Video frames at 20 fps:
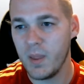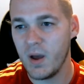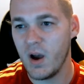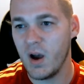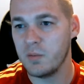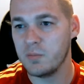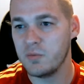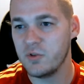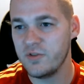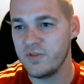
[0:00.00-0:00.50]

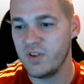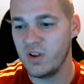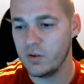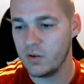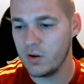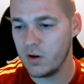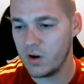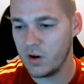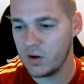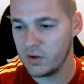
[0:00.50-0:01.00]

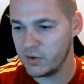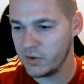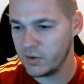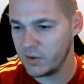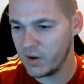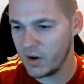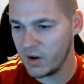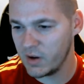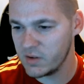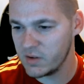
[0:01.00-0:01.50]
Moving on, you
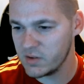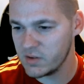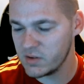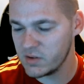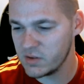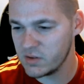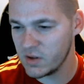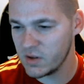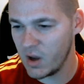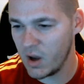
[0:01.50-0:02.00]

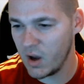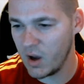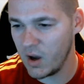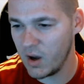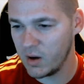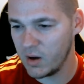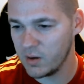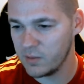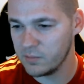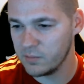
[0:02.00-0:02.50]
guys,
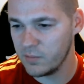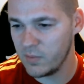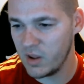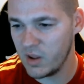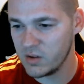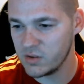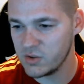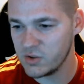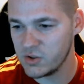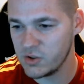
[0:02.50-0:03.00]

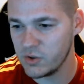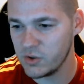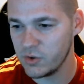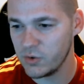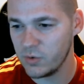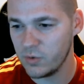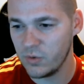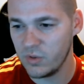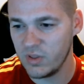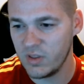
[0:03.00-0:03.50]

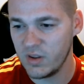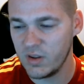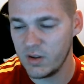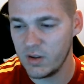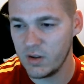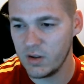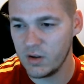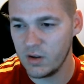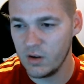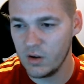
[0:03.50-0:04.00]
into
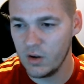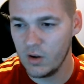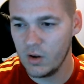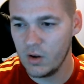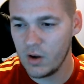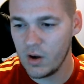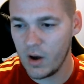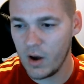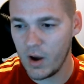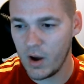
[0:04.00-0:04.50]
the
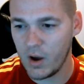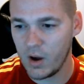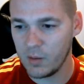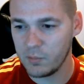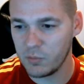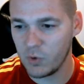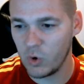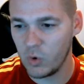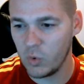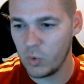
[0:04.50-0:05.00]

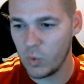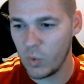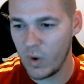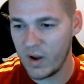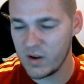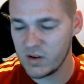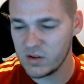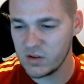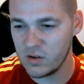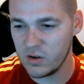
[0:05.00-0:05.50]

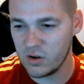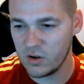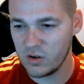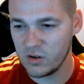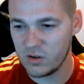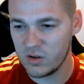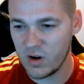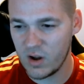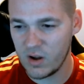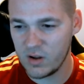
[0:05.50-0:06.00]
quest,
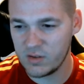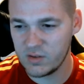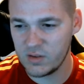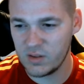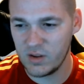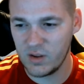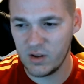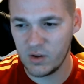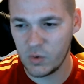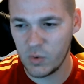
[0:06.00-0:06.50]
or not
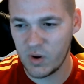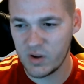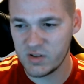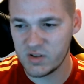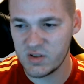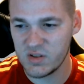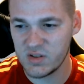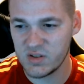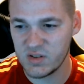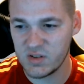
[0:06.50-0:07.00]
the
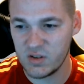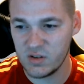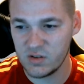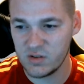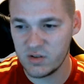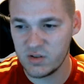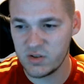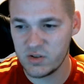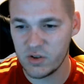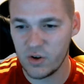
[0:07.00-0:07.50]
quest, the
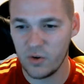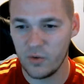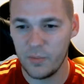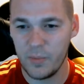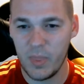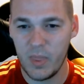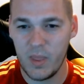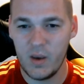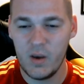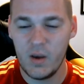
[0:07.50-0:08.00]
skills. So
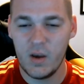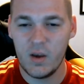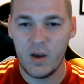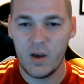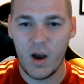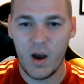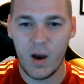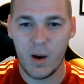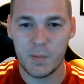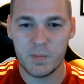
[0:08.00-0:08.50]

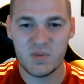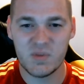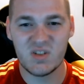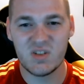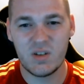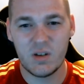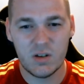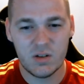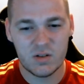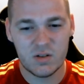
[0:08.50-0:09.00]

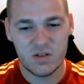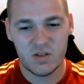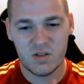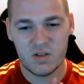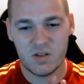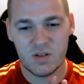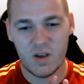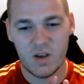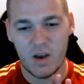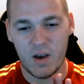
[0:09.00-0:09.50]

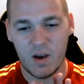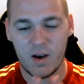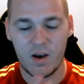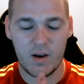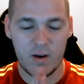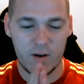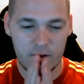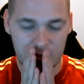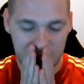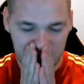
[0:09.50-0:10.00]
skills,
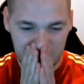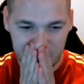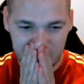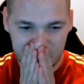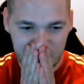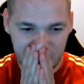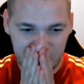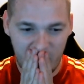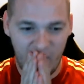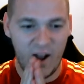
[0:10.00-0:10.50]

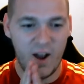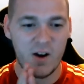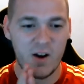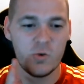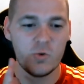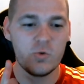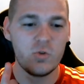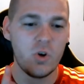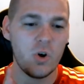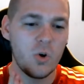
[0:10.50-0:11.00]
I
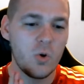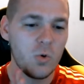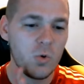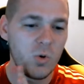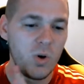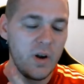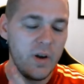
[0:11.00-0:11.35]
don't know.